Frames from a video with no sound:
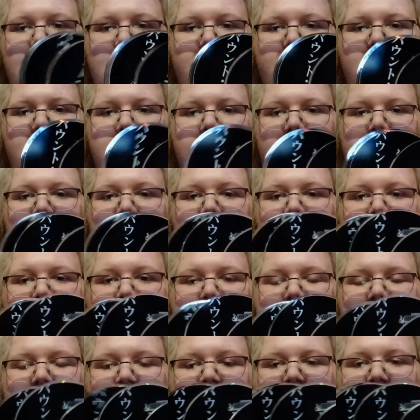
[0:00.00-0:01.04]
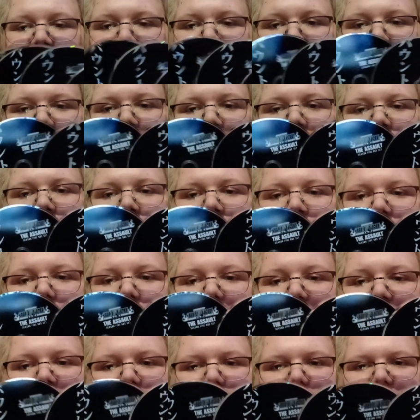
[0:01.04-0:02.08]
the Bount on them
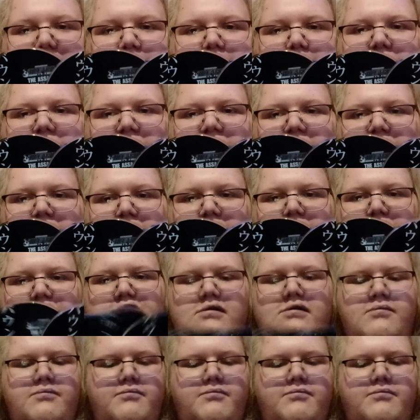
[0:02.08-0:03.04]
in Japanese.